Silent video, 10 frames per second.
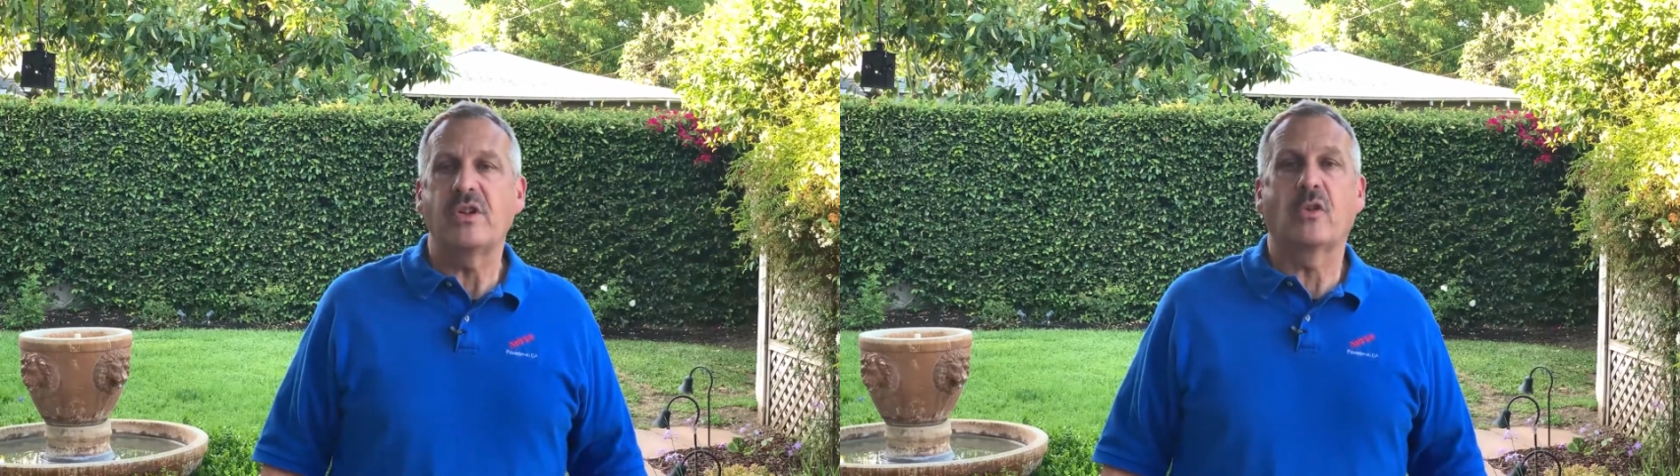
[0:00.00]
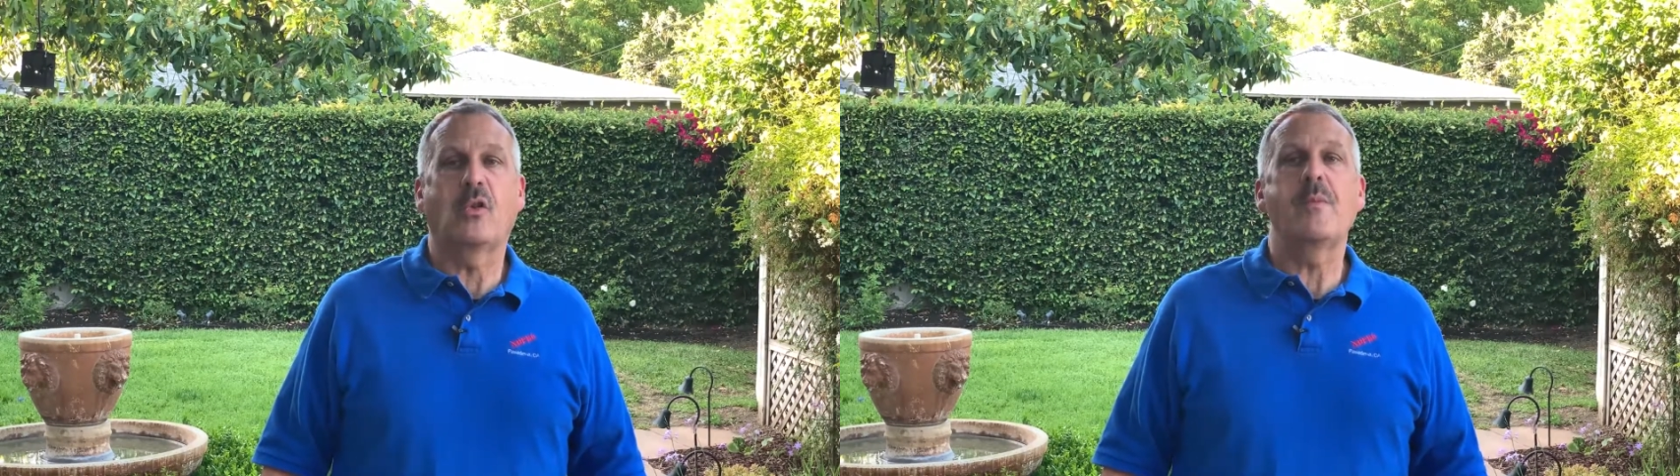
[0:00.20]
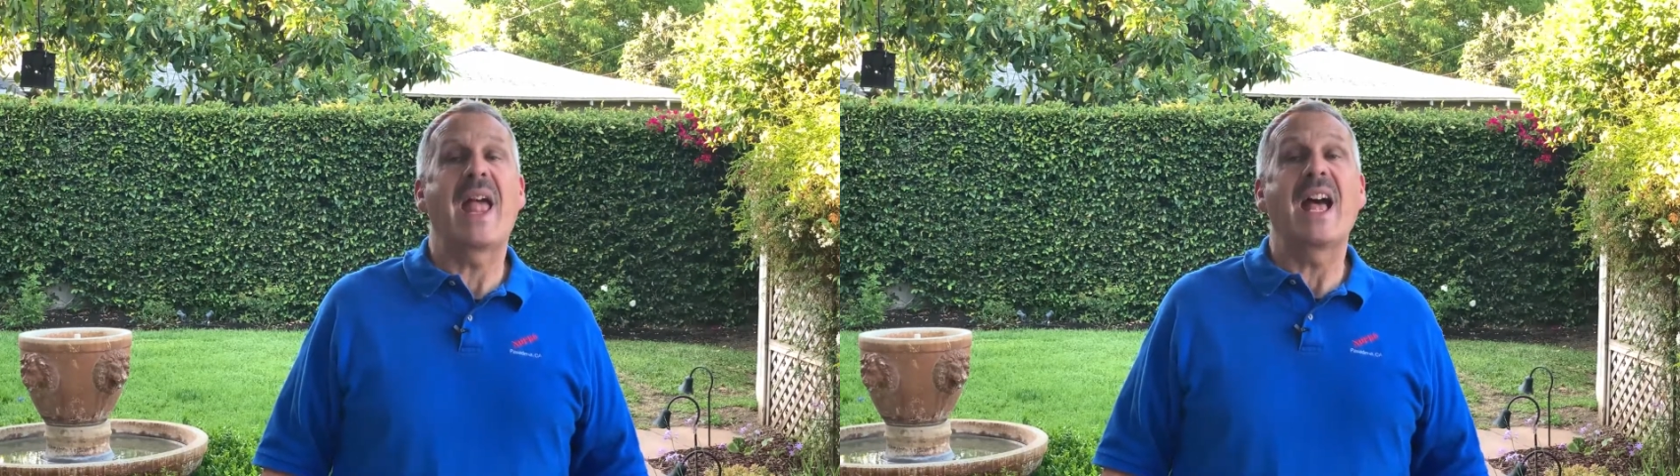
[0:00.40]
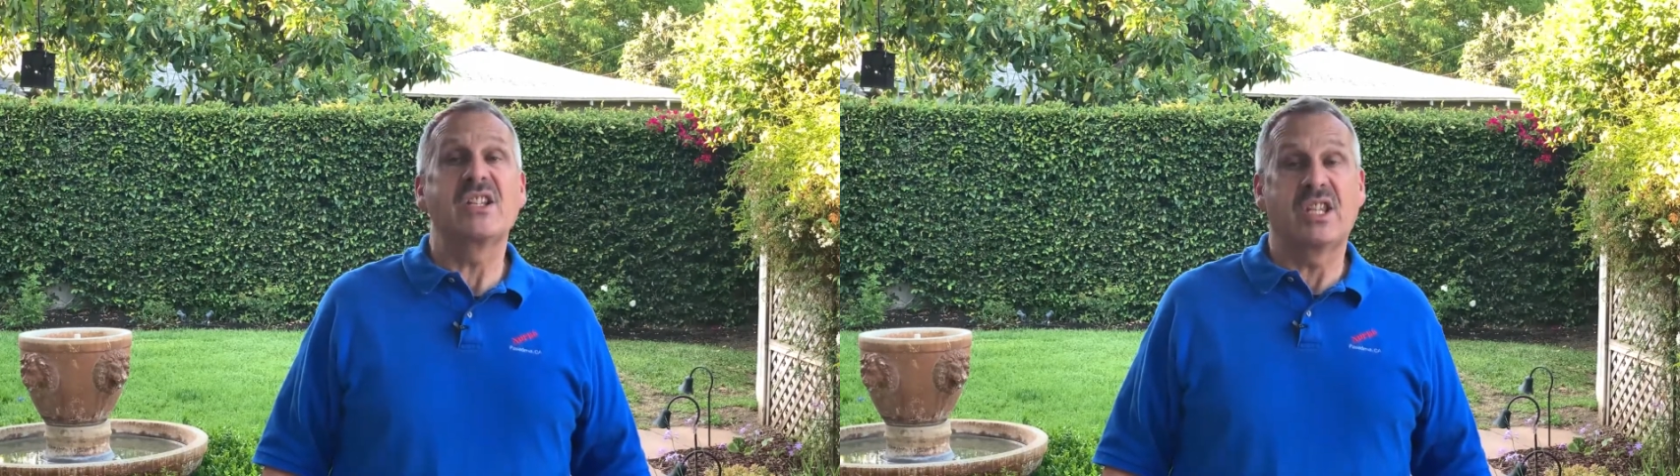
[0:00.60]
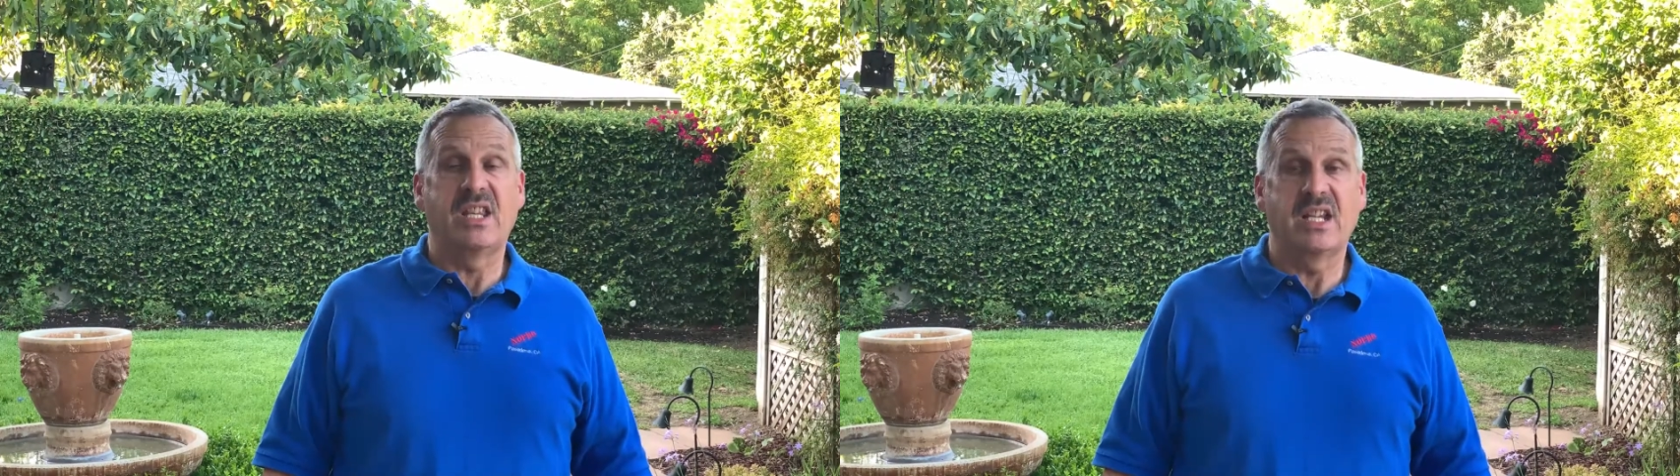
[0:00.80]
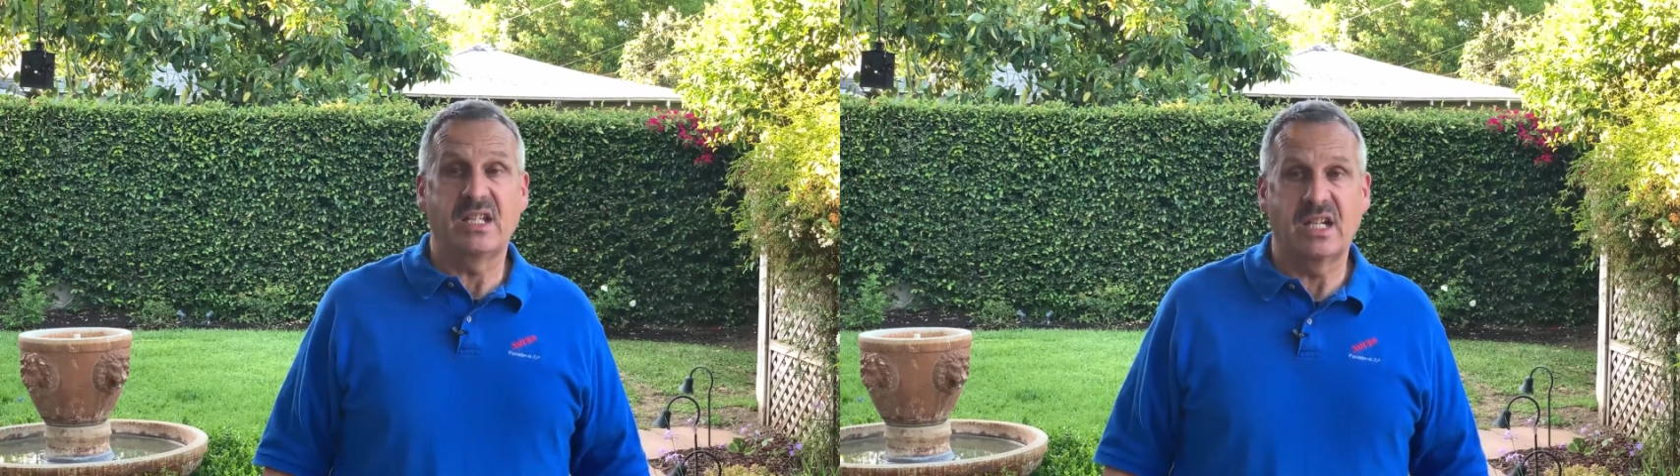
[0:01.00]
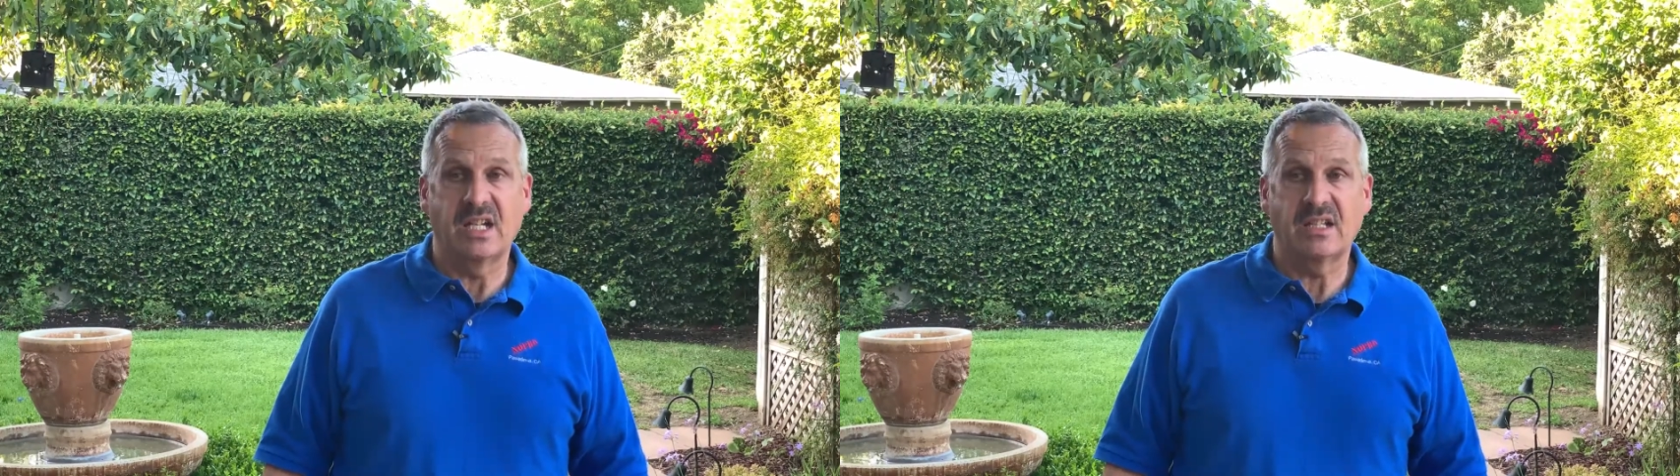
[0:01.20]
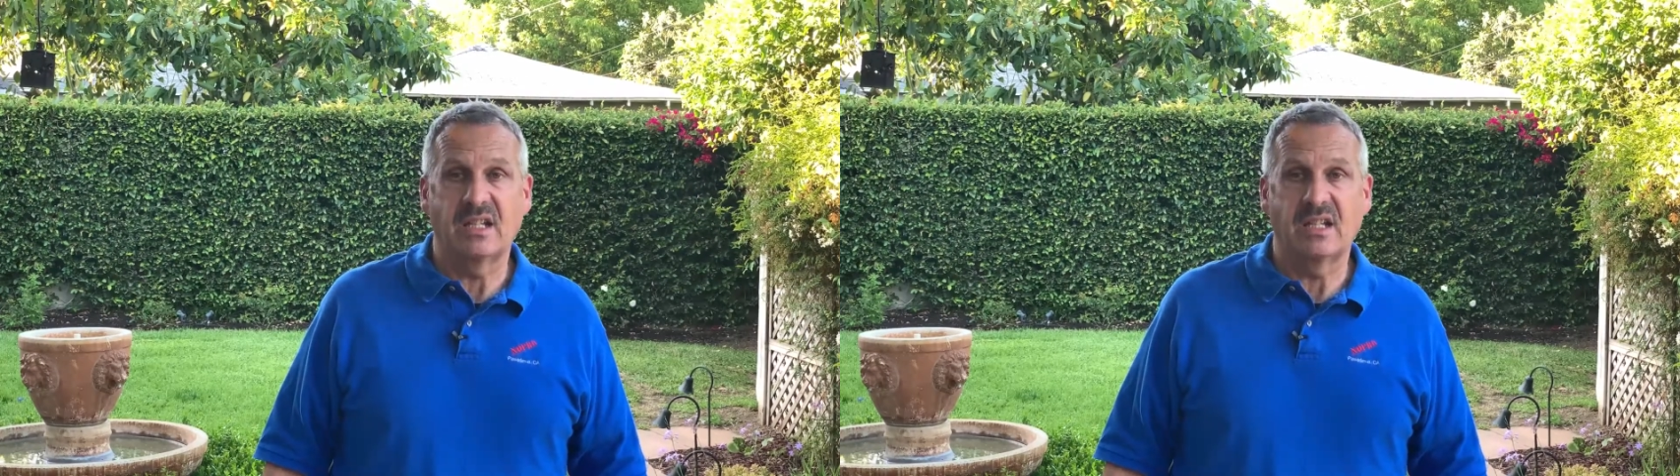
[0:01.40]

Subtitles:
group has in the incident.